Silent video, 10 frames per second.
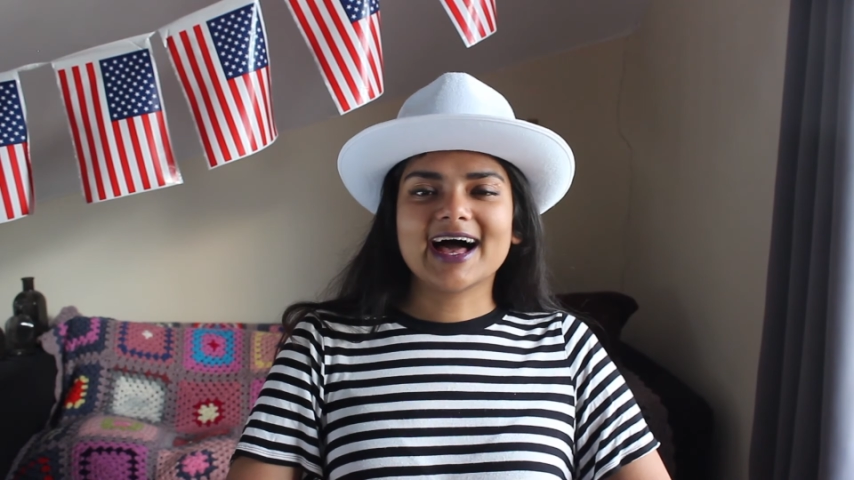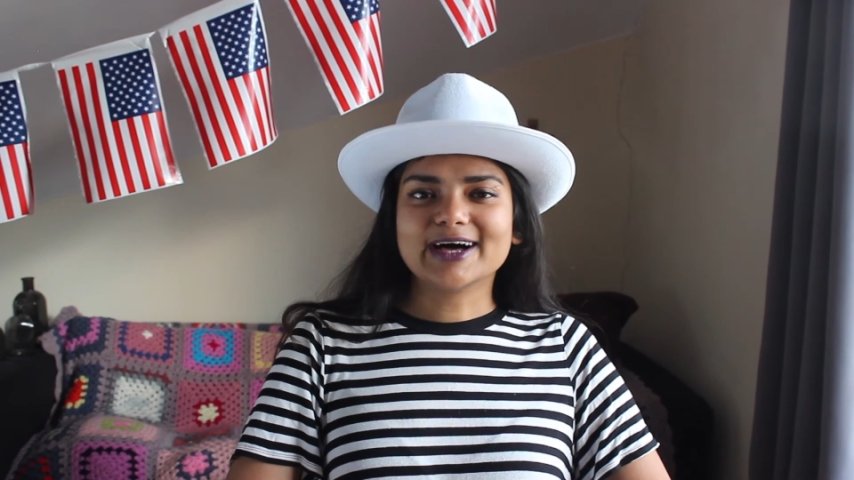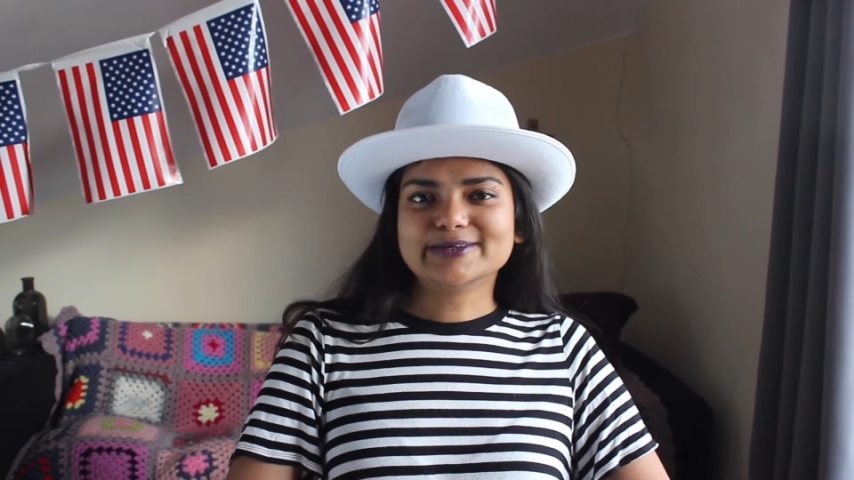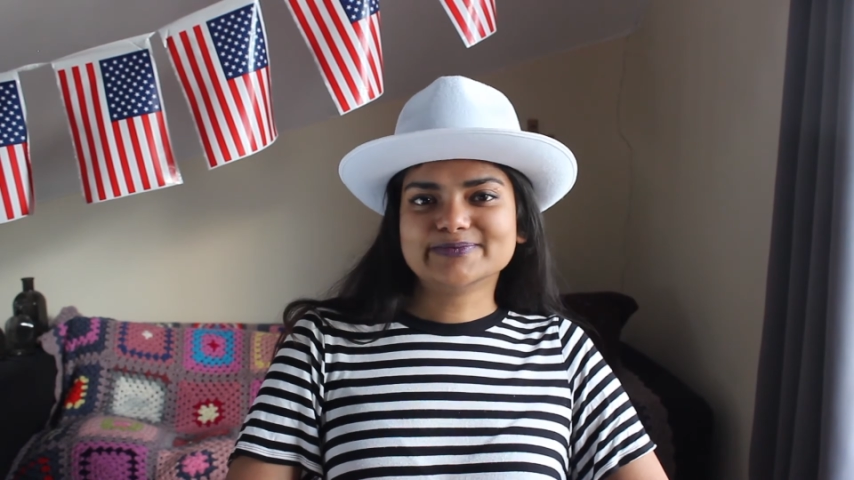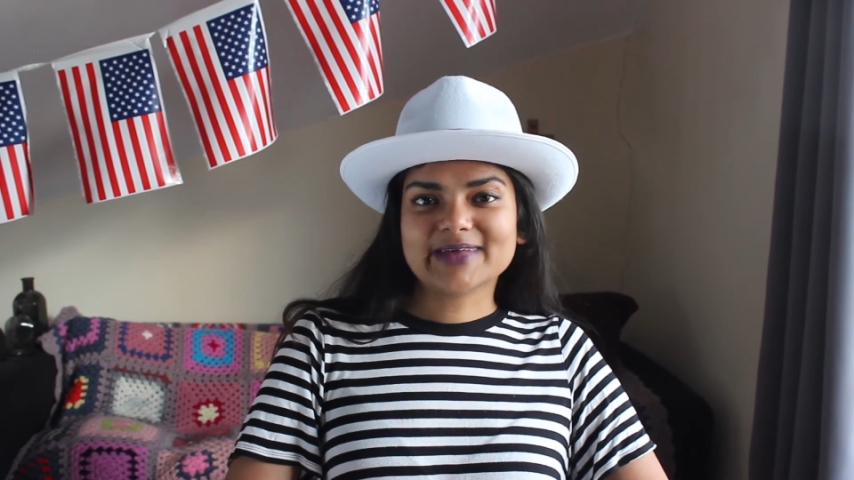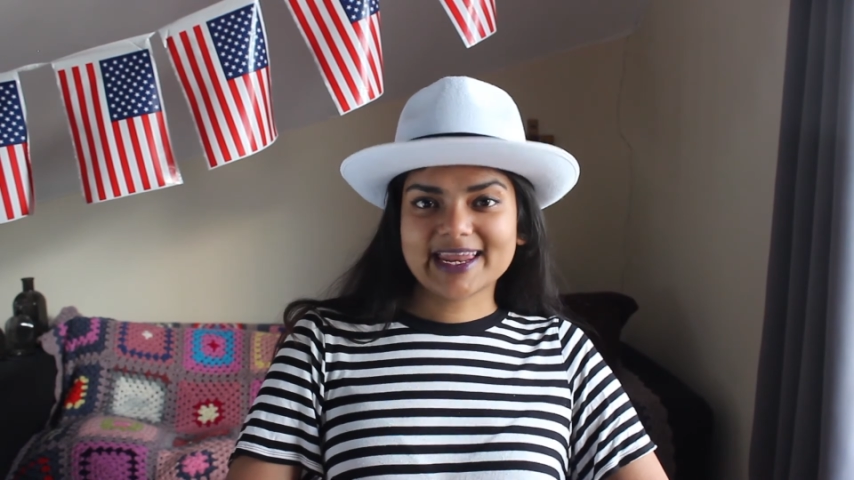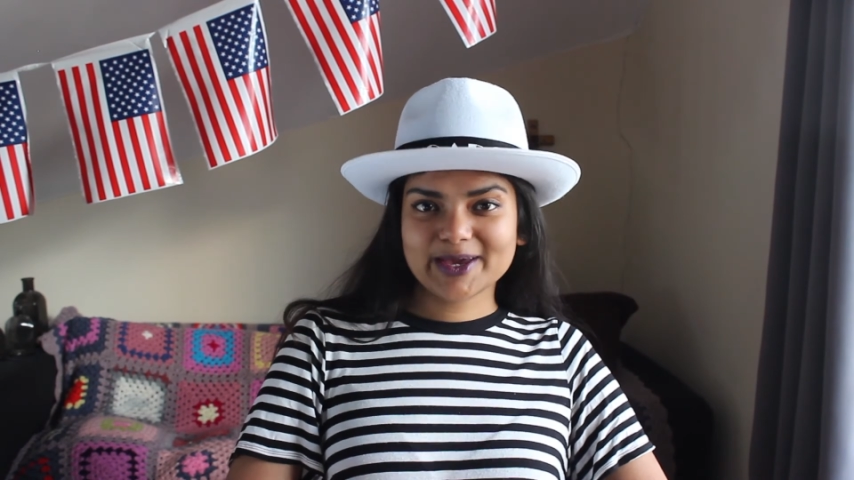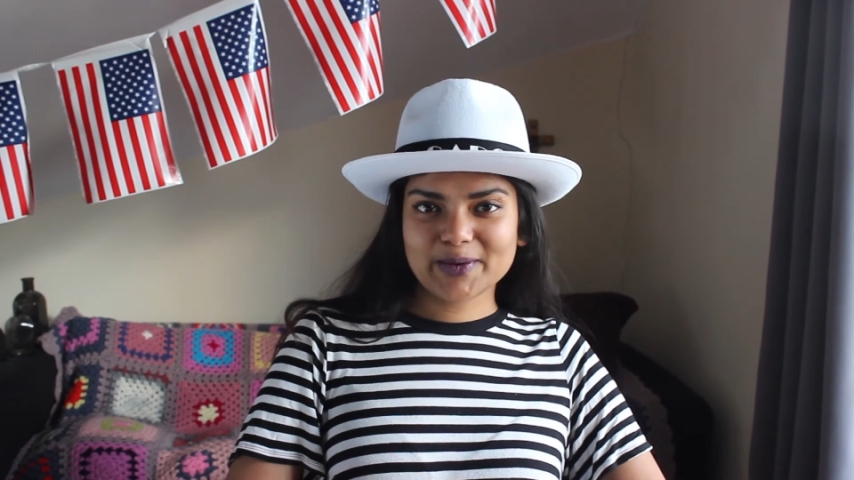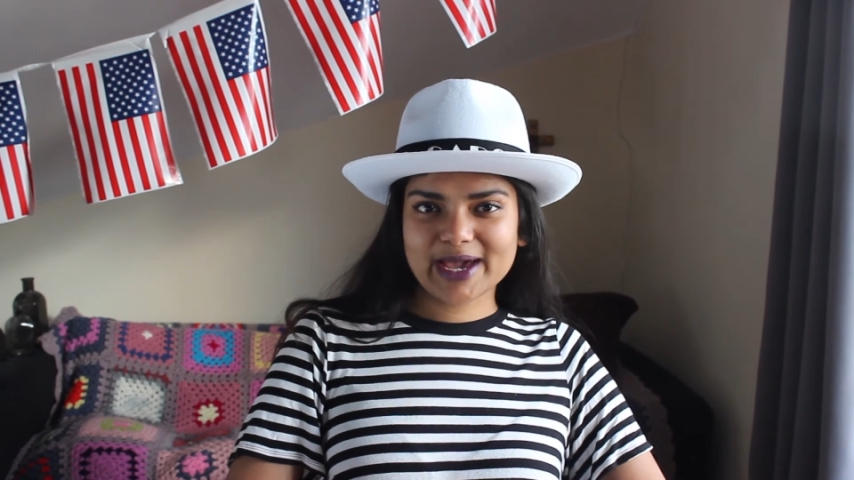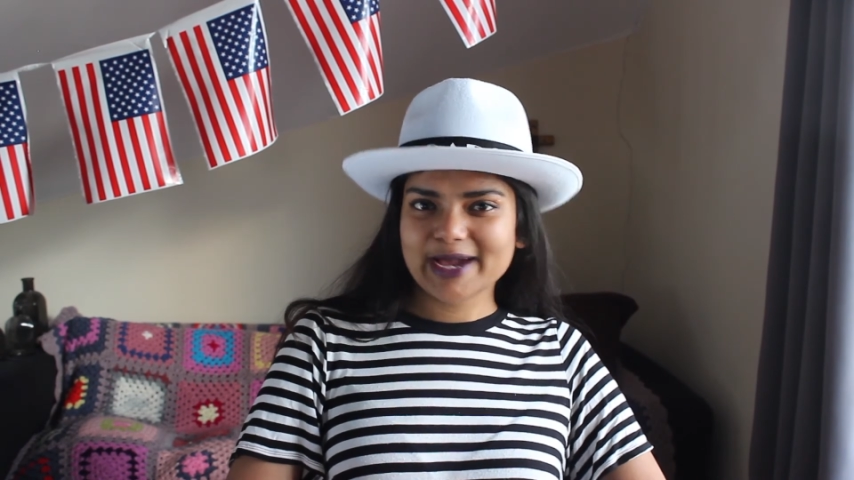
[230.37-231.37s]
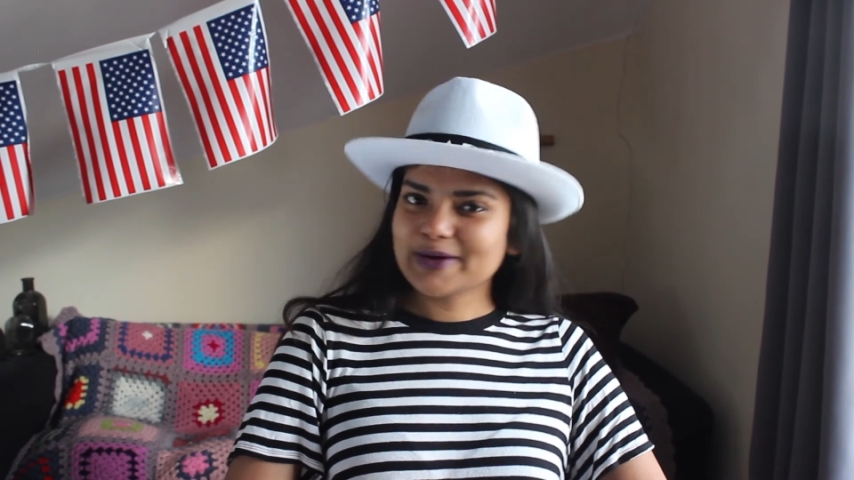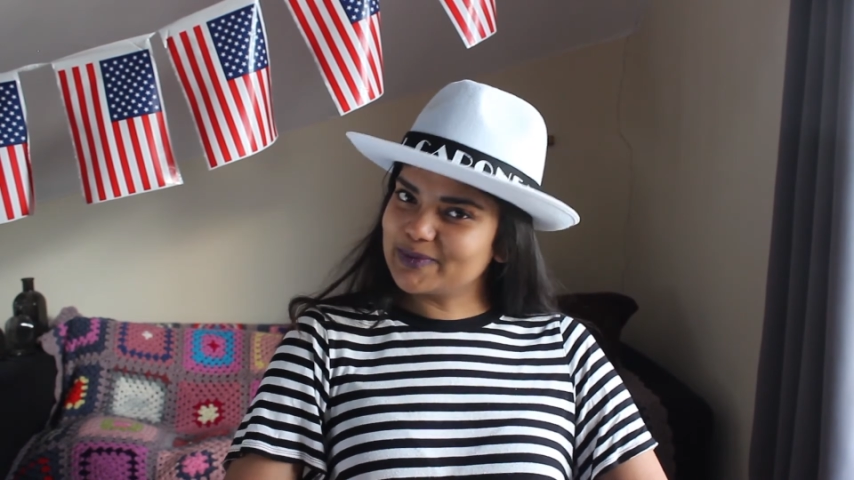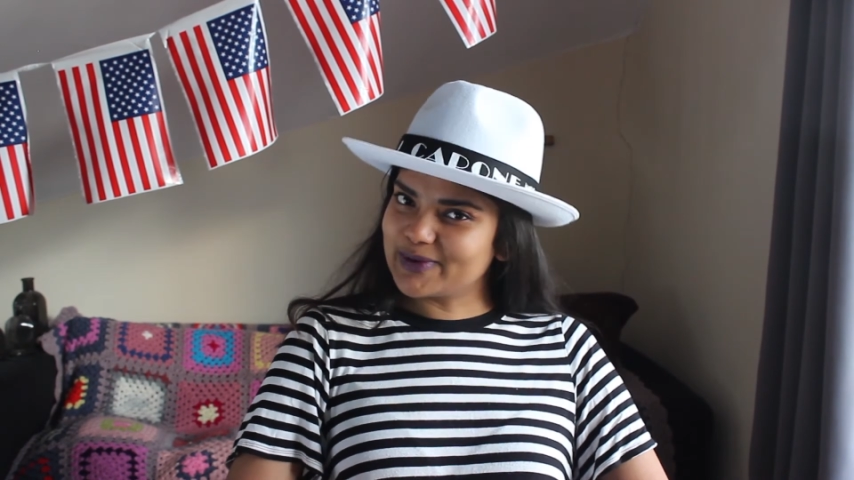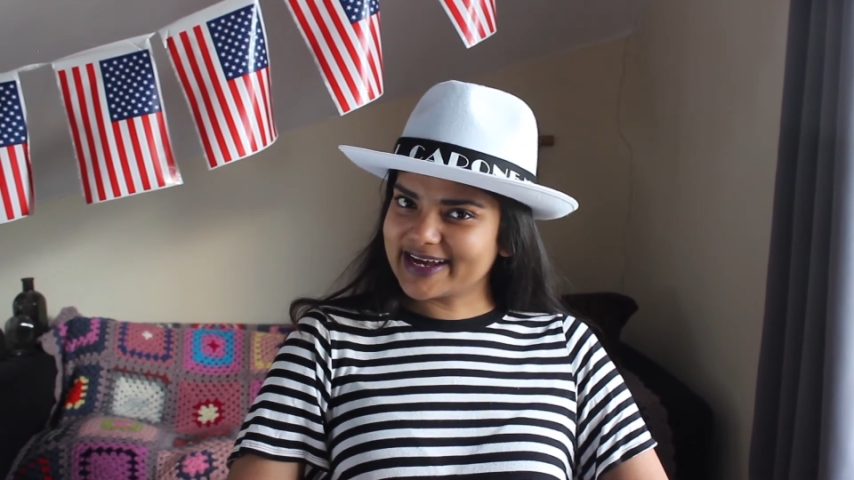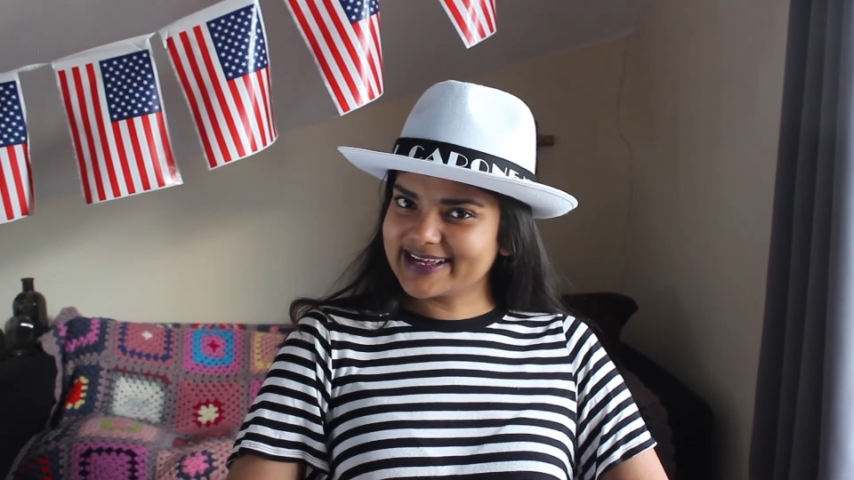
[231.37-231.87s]
Anyway,
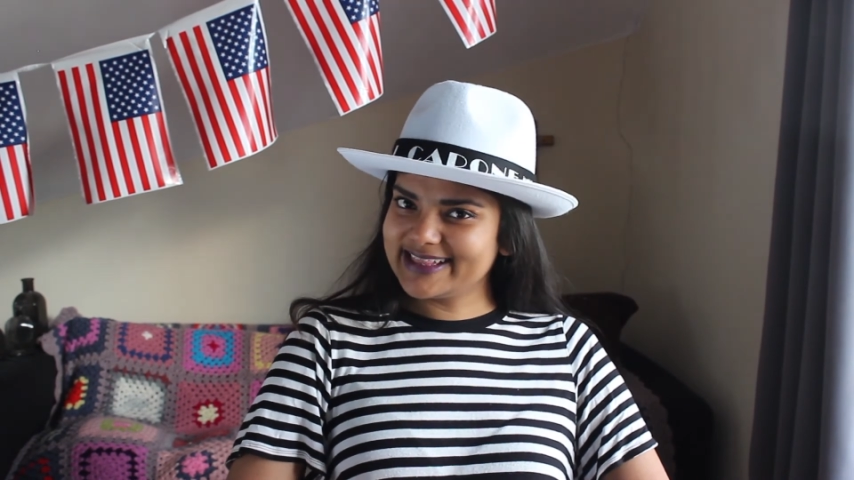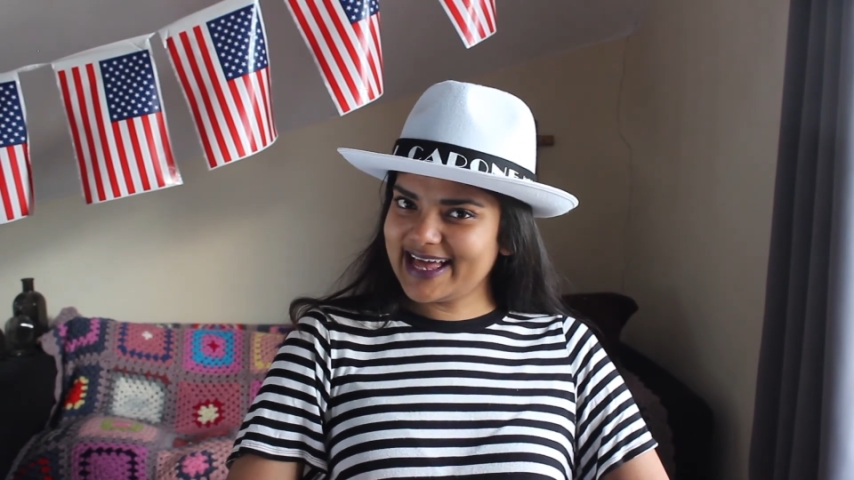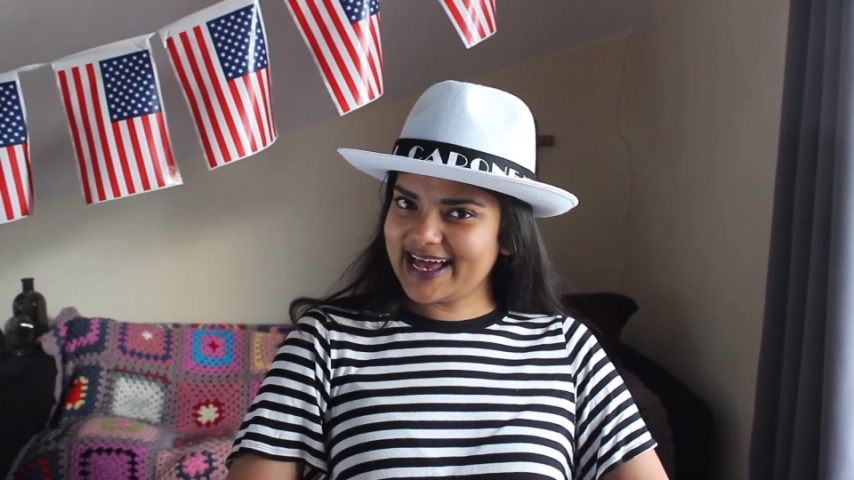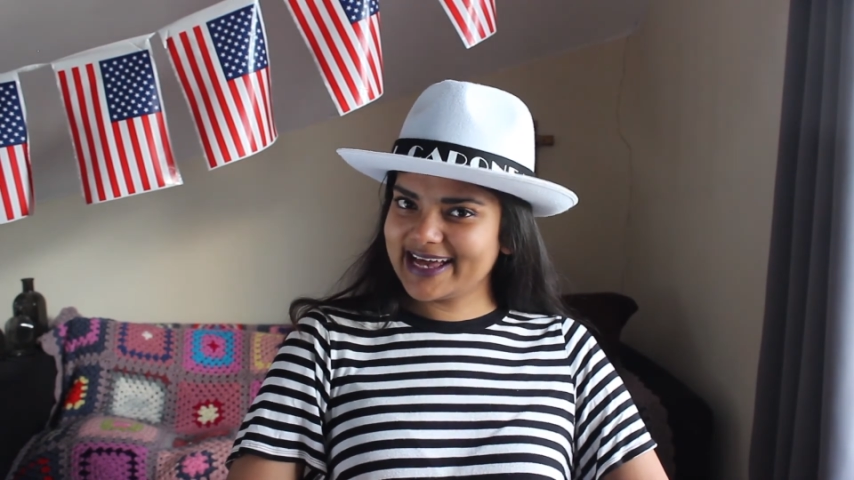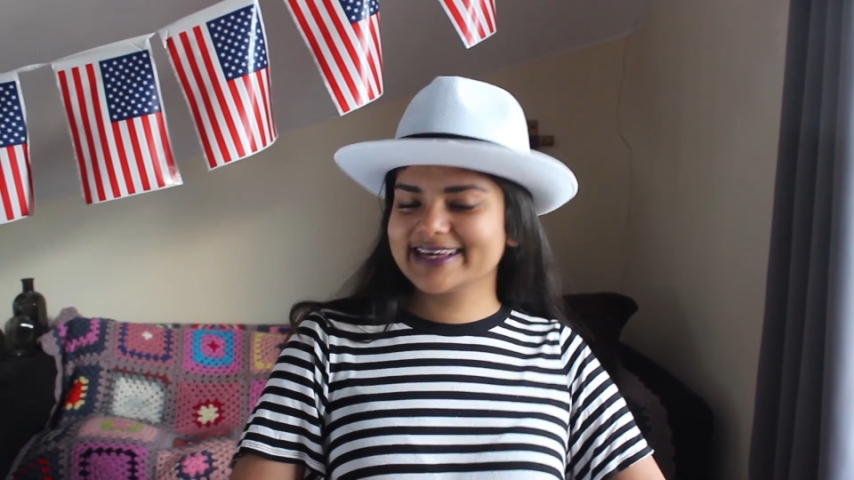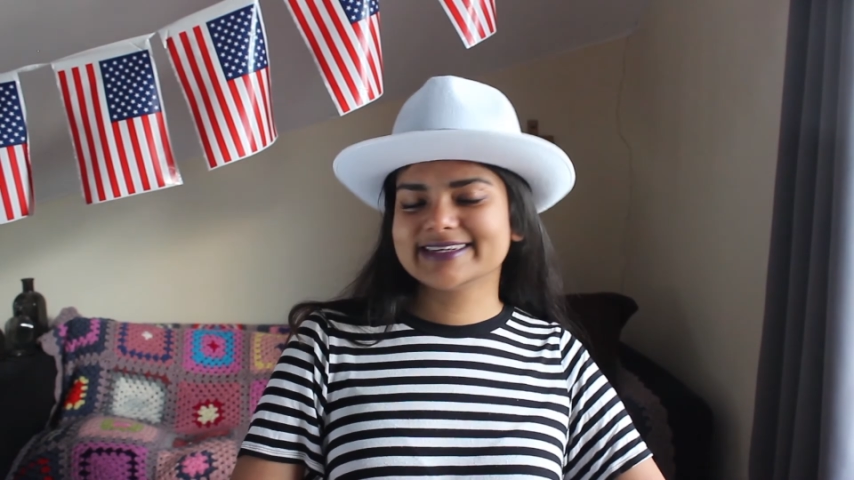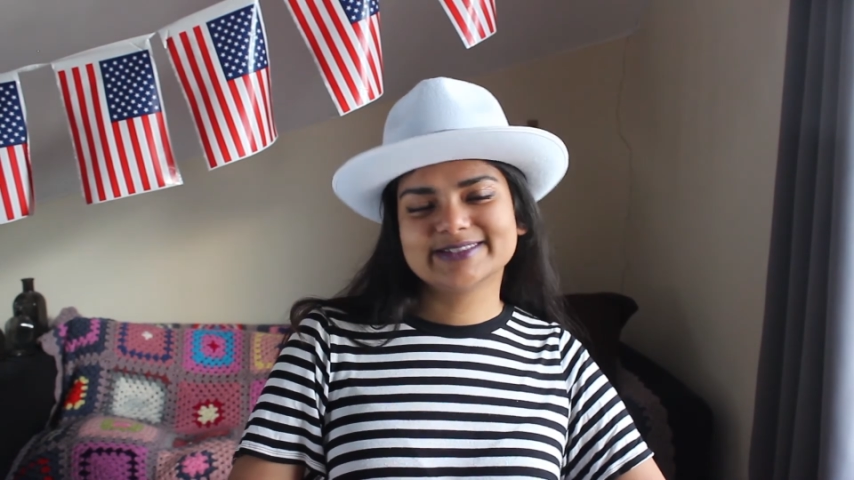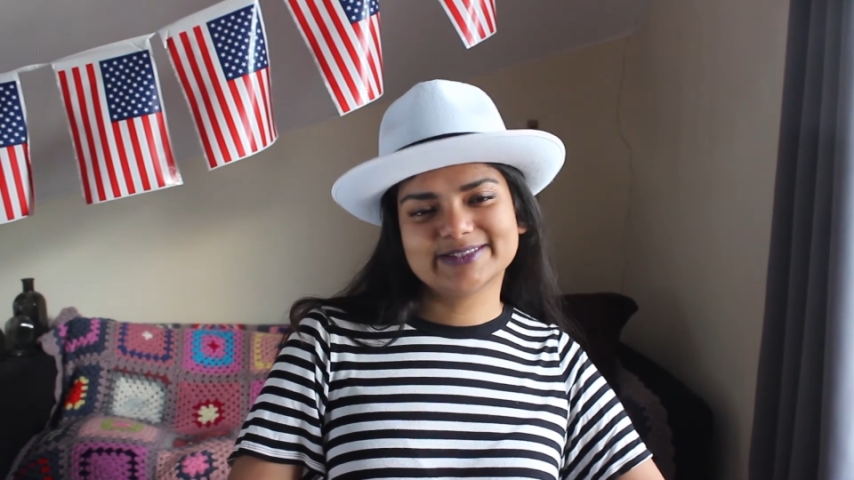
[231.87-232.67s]
break a leg.